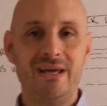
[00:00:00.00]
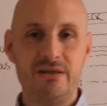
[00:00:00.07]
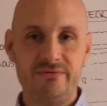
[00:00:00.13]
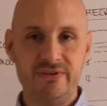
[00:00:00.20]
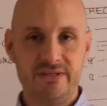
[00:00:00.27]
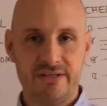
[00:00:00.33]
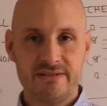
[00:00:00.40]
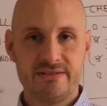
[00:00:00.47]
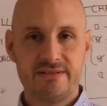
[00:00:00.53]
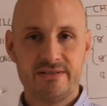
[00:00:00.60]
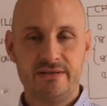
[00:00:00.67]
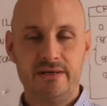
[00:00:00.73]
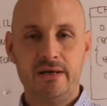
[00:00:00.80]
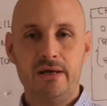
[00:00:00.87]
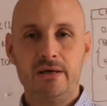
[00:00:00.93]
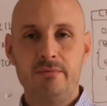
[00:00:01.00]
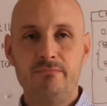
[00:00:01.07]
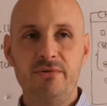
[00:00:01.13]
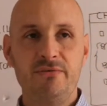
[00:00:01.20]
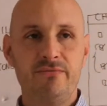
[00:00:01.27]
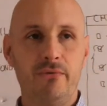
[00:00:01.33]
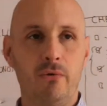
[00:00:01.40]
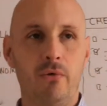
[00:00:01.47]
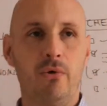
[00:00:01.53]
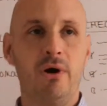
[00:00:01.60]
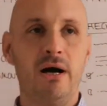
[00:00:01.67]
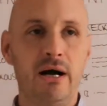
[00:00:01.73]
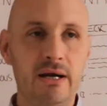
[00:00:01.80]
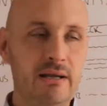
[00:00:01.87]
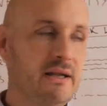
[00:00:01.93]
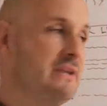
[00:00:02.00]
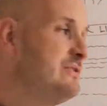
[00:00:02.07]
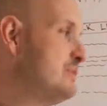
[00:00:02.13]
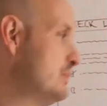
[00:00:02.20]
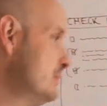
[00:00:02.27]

evidence before I let